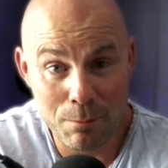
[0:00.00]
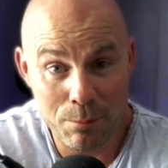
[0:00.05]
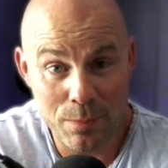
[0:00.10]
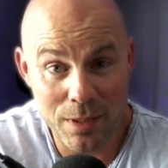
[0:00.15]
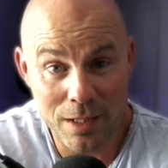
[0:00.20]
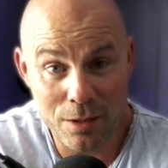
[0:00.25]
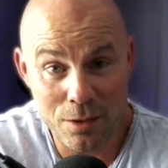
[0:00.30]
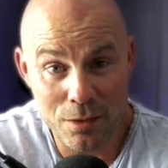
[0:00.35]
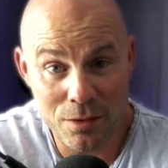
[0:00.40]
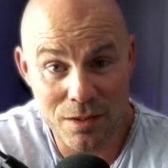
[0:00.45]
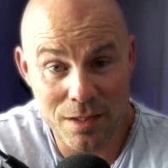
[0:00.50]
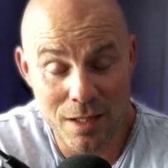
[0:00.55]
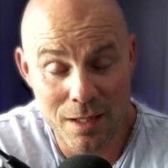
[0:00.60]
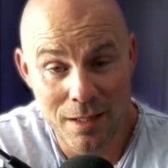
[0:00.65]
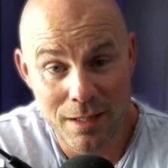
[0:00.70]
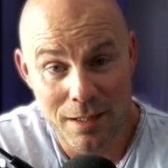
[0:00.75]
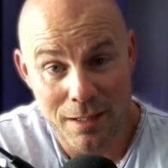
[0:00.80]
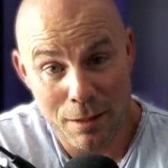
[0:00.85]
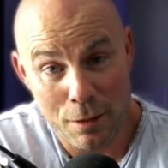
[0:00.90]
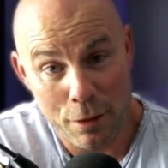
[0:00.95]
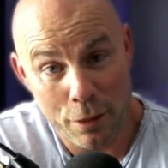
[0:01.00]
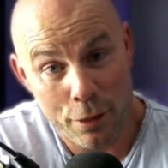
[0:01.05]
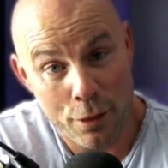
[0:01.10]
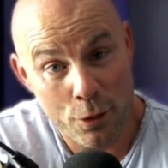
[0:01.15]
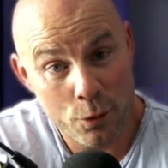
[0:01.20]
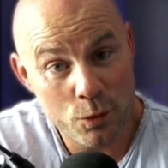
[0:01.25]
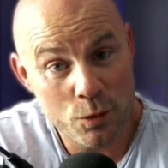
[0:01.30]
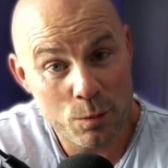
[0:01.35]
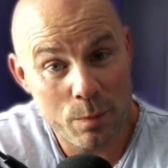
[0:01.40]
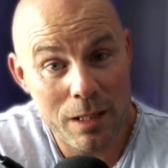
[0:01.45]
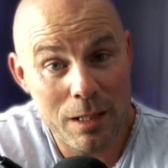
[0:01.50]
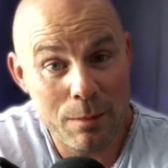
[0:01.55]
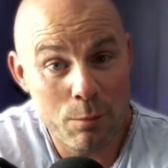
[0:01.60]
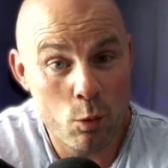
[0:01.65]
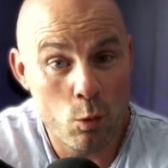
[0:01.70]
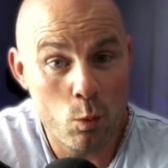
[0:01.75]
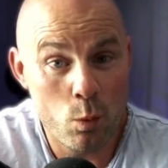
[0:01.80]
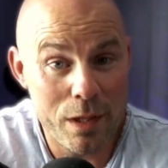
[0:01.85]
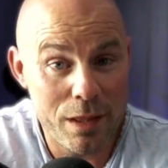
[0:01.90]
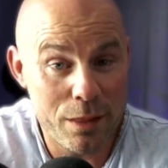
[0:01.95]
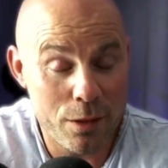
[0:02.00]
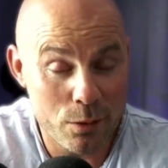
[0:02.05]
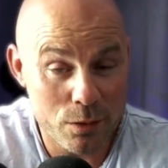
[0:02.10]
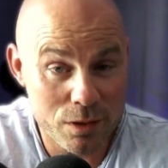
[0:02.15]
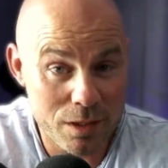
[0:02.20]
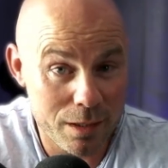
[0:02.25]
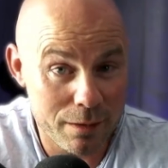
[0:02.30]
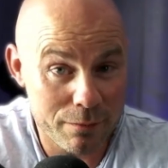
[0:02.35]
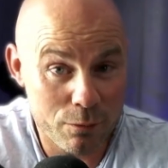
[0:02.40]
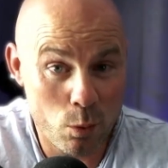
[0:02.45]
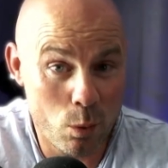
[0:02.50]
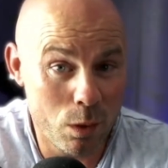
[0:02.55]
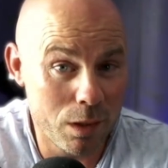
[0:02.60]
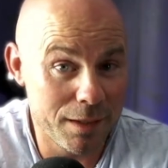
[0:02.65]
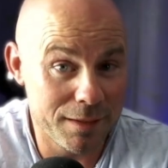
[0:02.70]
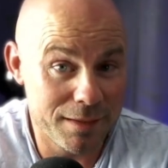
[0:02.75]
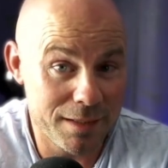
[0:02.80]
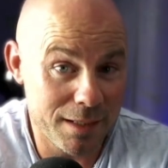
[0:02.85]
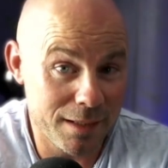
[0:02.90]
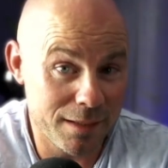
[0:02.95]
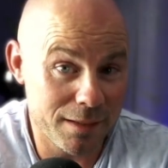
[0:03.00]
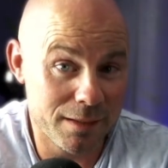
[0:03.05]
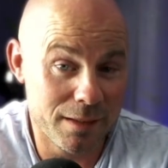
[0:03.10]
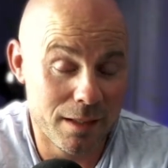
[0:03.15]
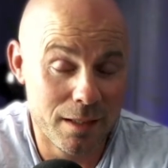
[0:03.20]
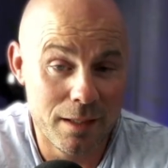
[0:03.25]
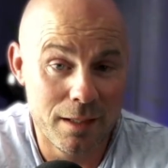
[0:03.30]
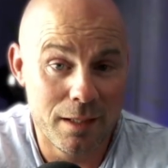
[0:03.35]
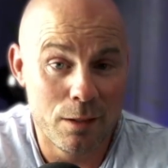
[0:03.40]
because those people with those kind of qualities